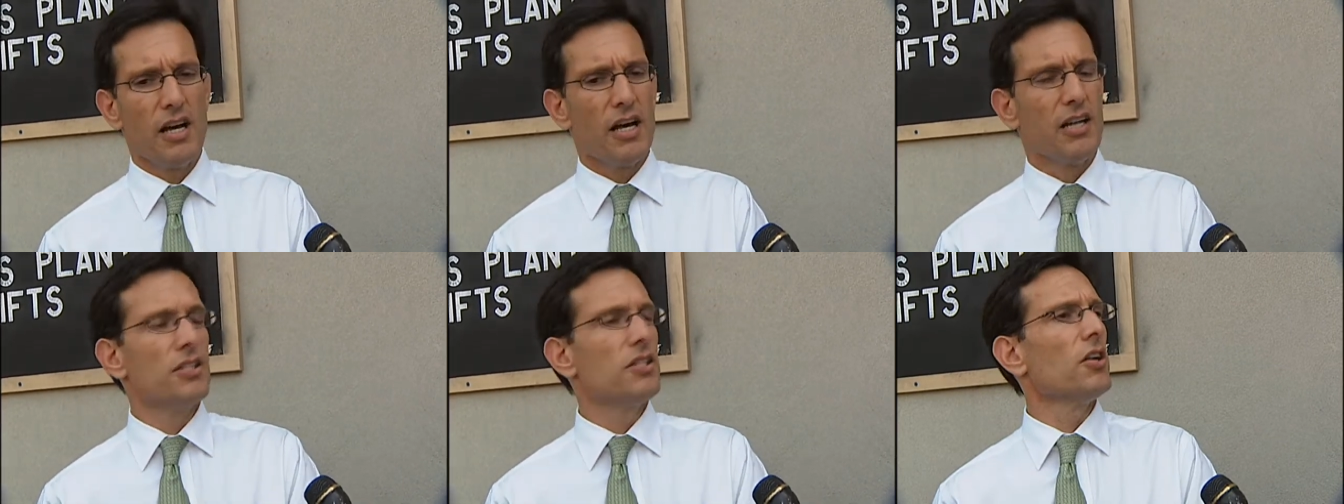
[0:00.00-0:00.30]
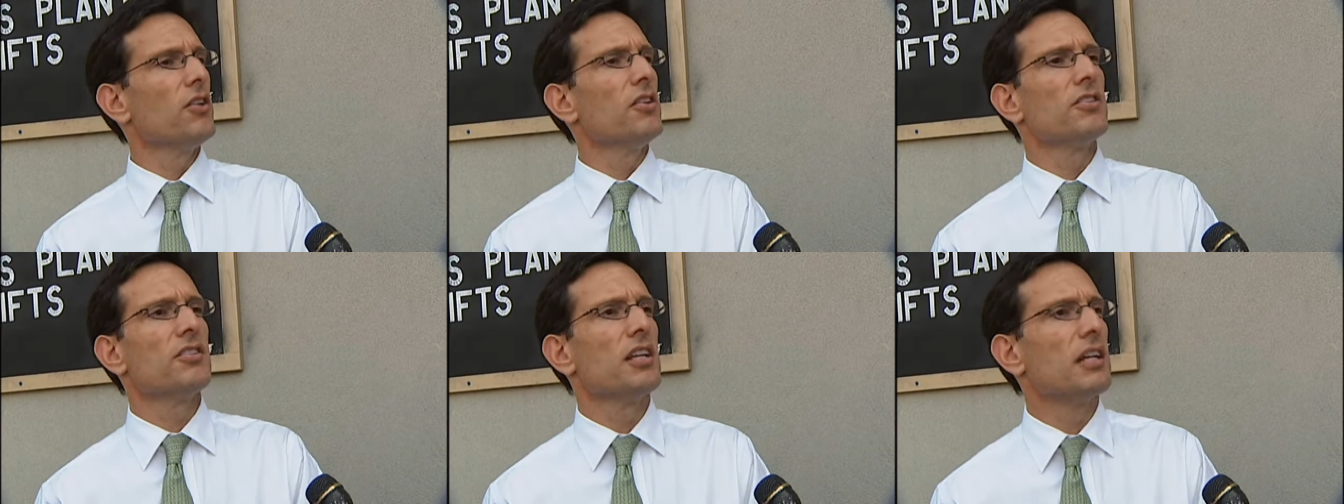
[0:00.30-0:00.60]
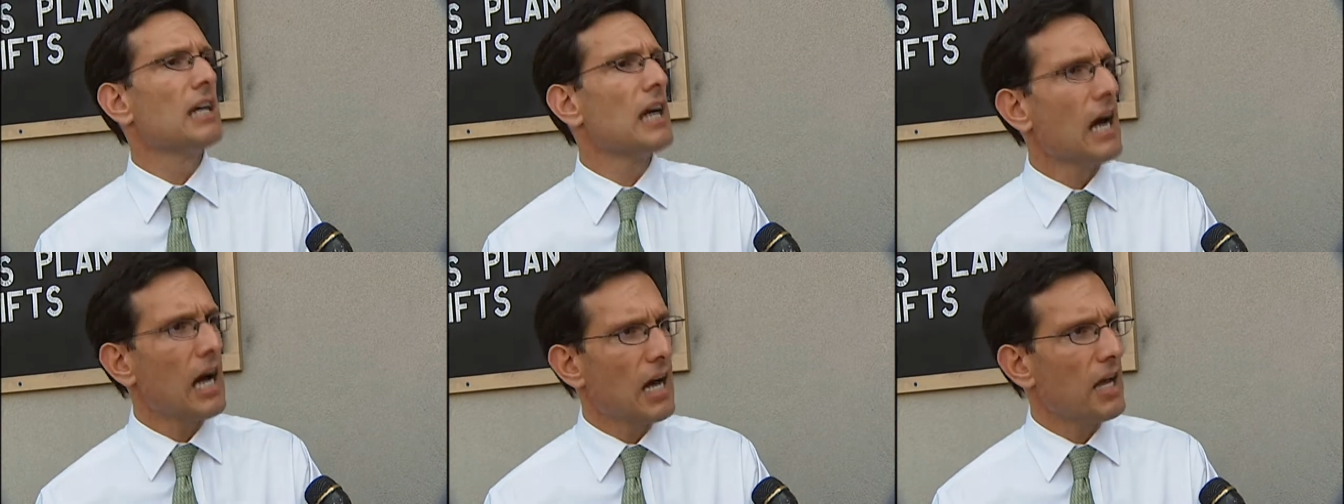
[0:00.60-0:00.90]
until this
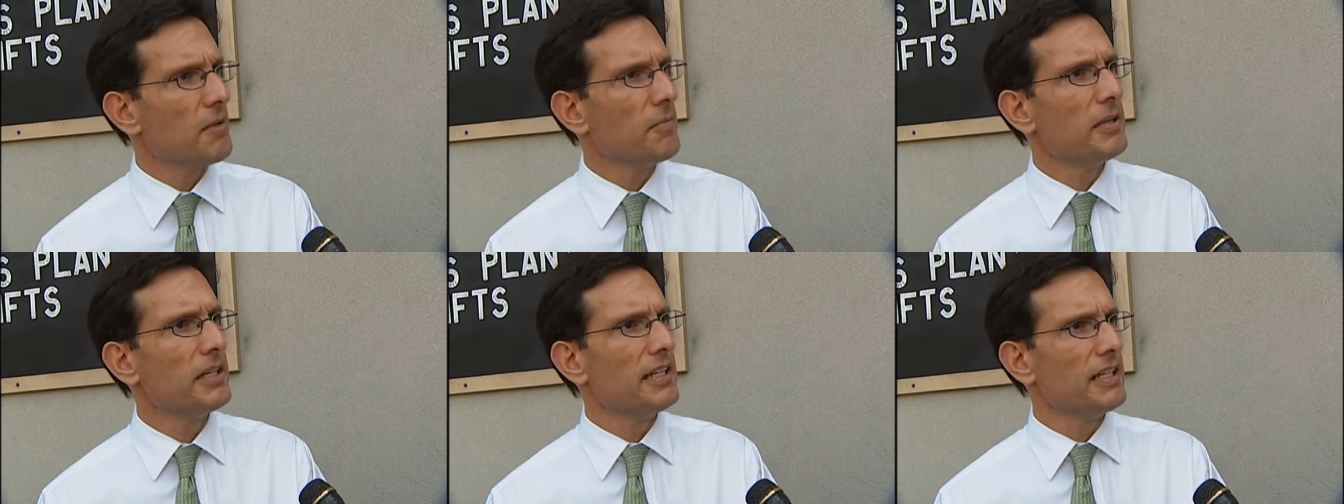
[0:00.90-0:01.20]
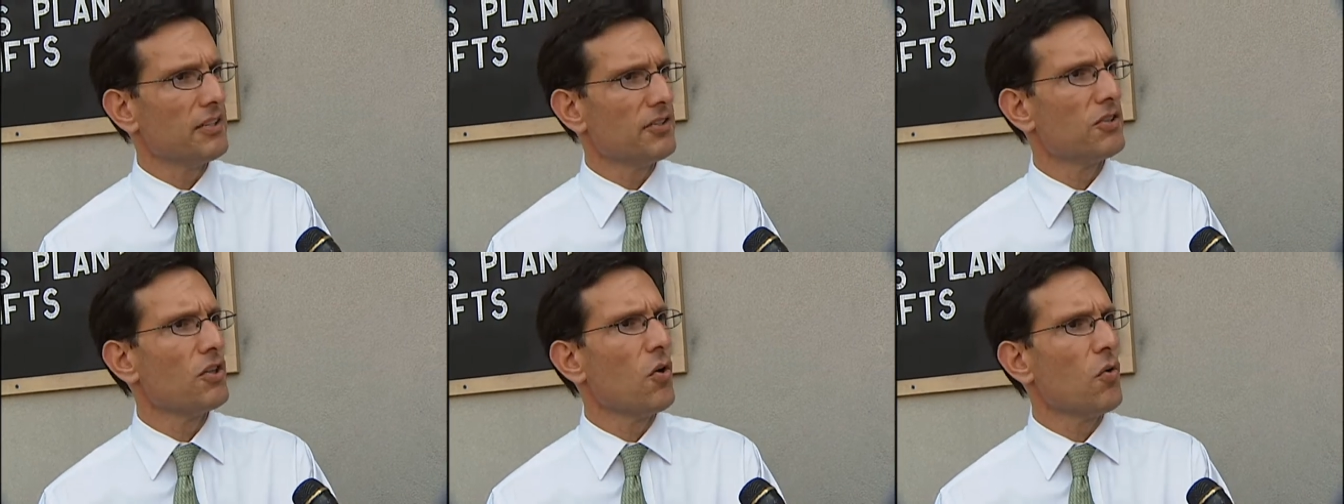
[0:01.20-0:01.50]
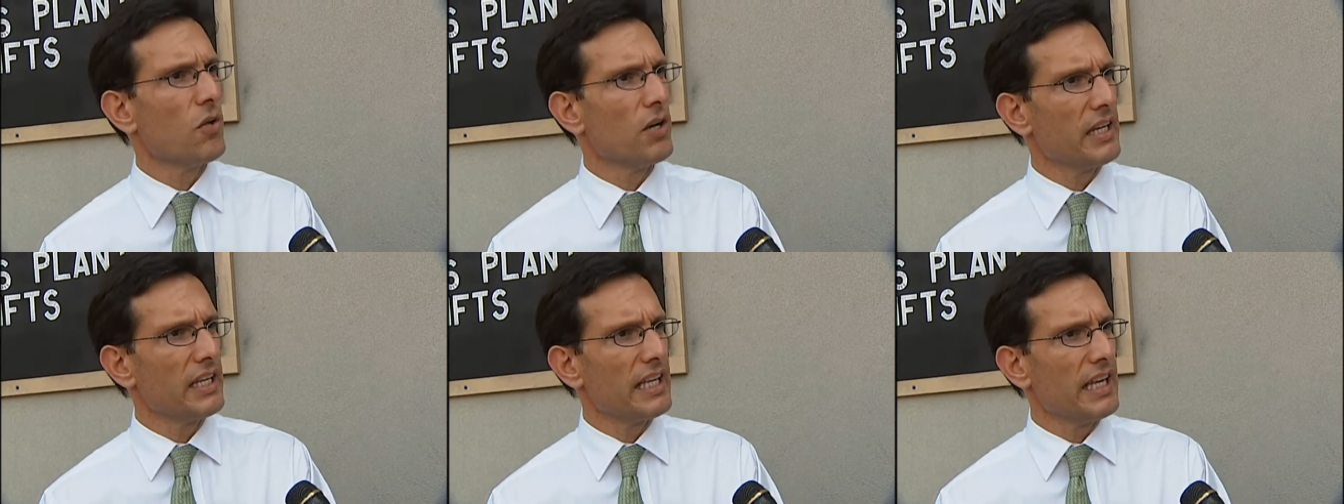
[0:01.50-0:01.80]
economy gets
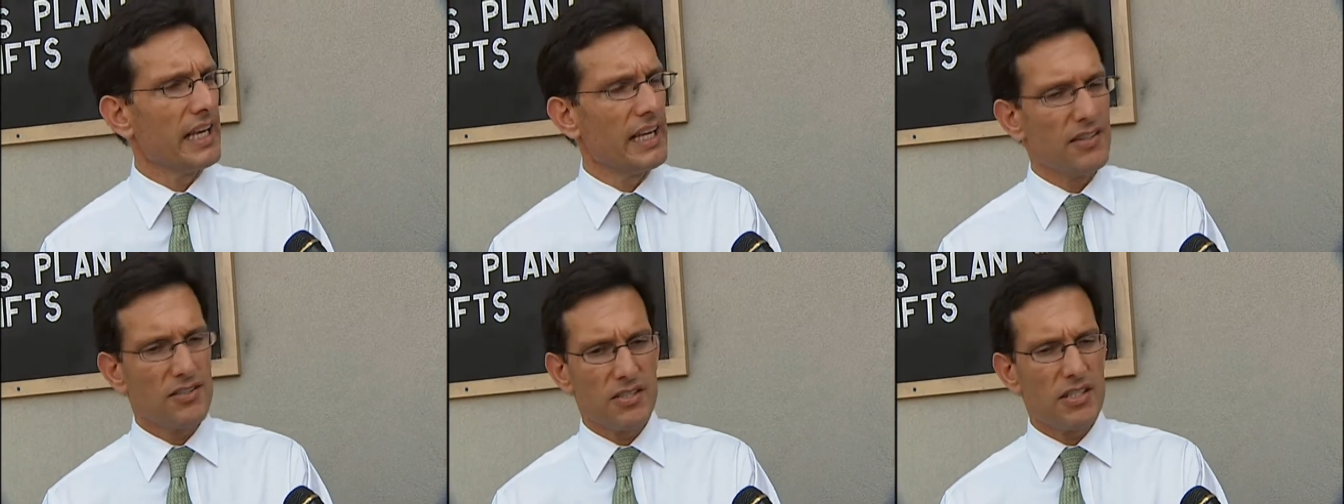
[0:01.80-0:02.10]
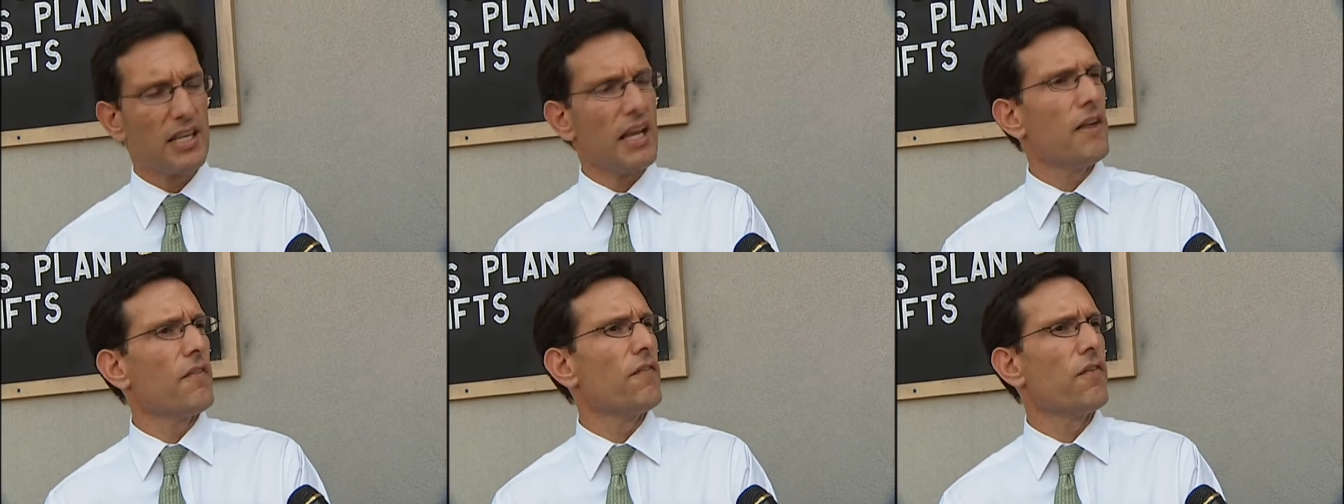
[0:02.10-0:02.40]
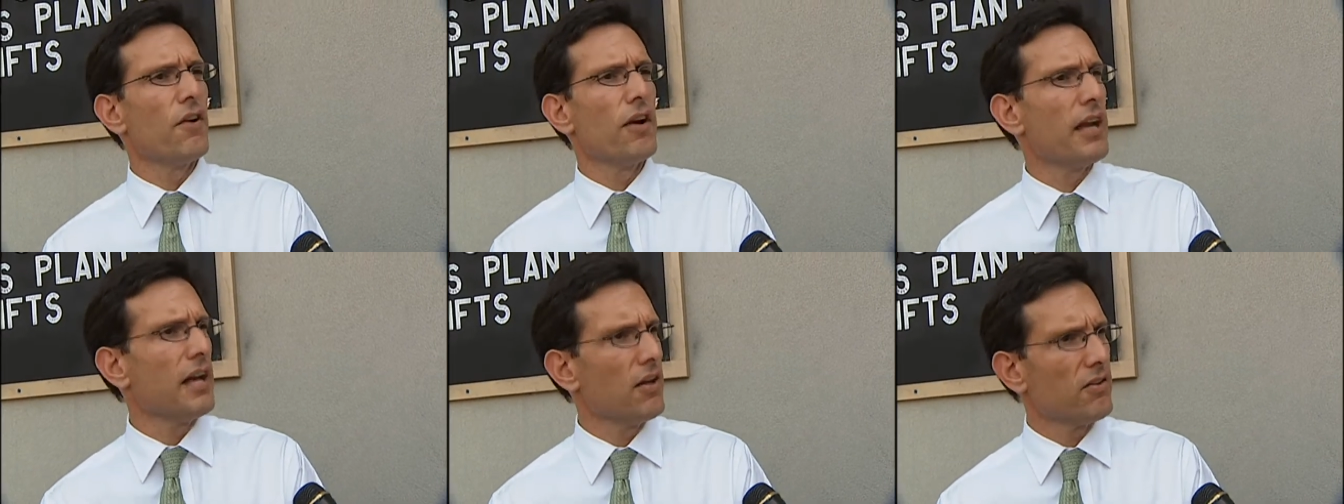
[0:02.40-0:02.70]
going again, save
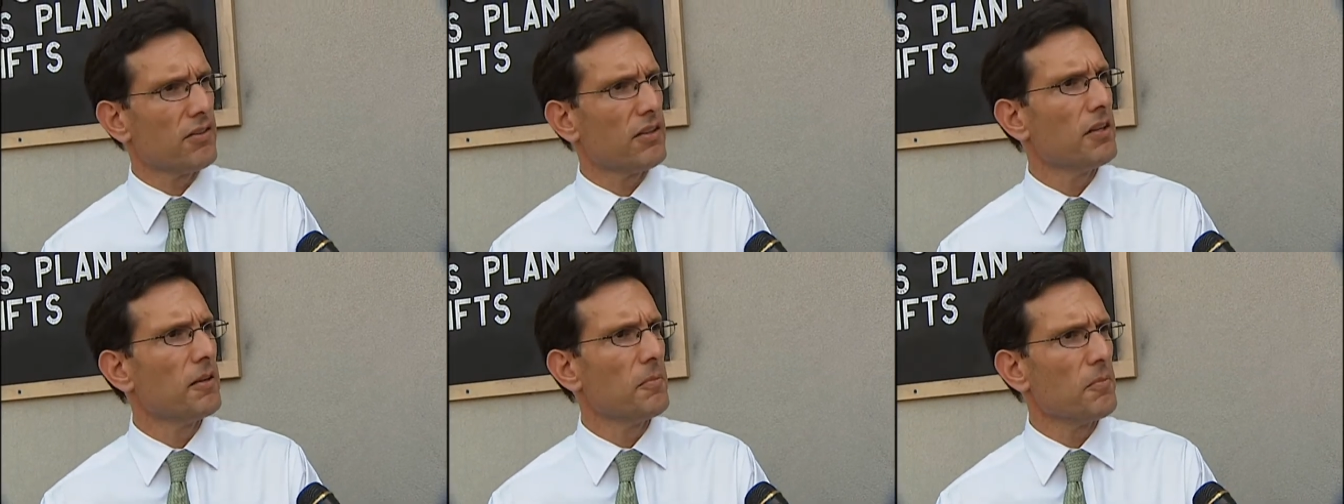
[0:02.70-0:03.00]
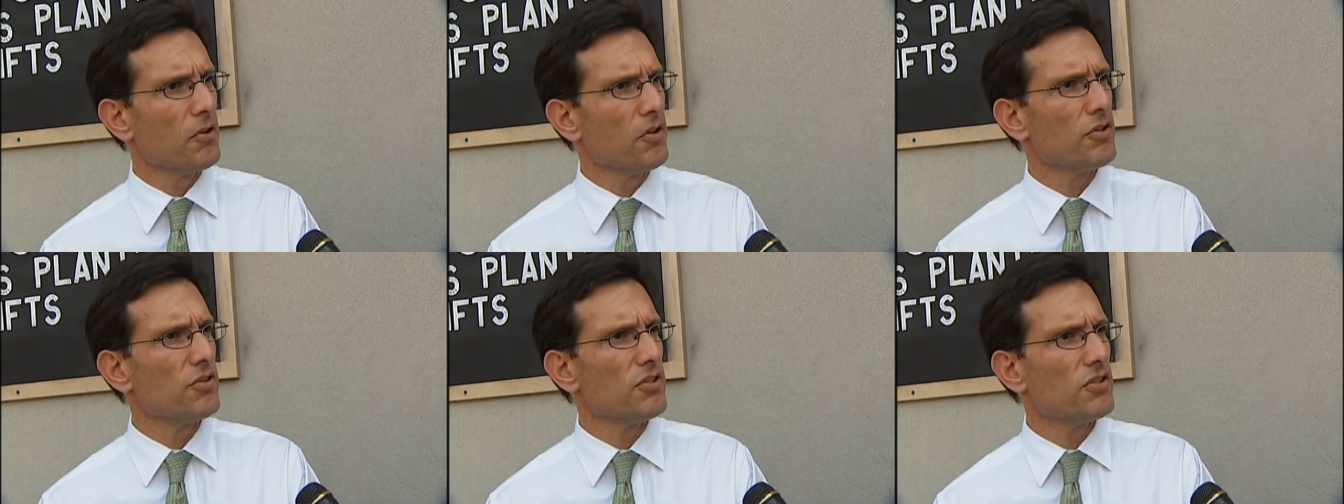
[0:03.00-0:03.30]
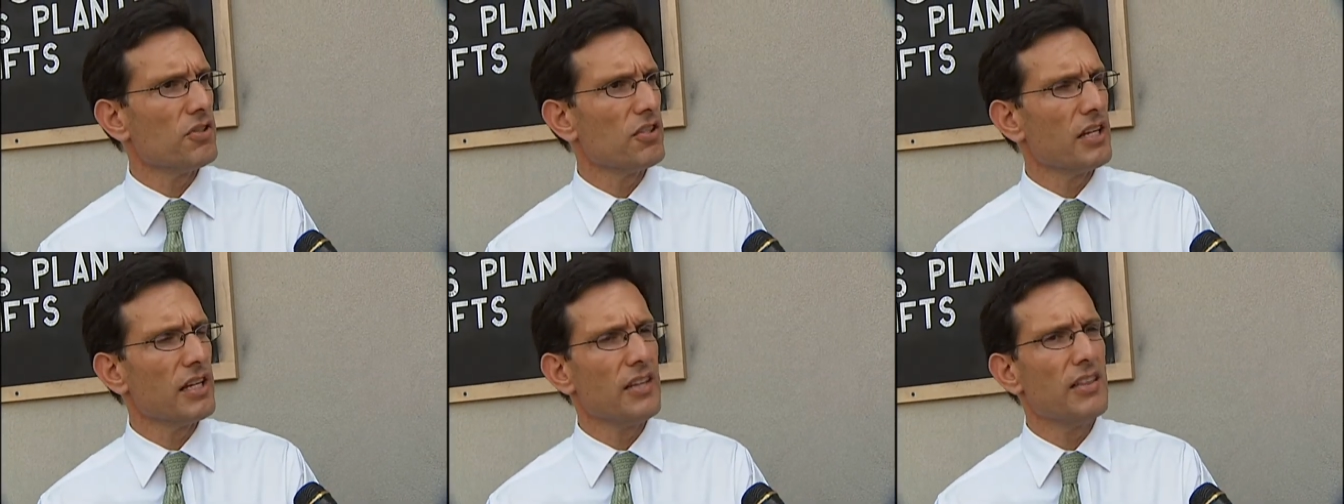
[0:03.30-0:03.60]
for health and
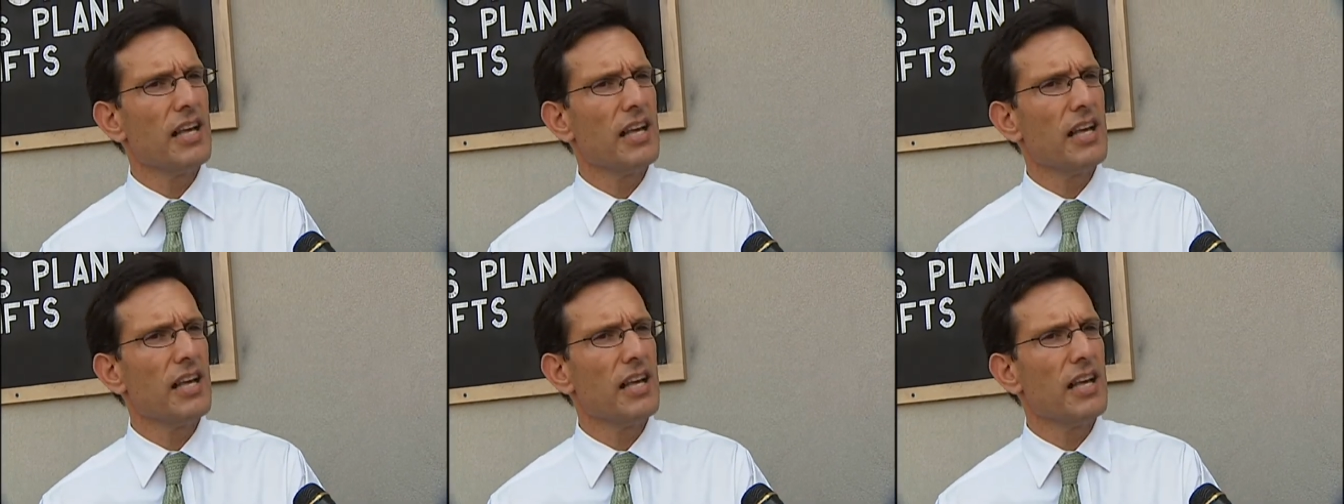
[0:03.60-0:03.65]
emergency.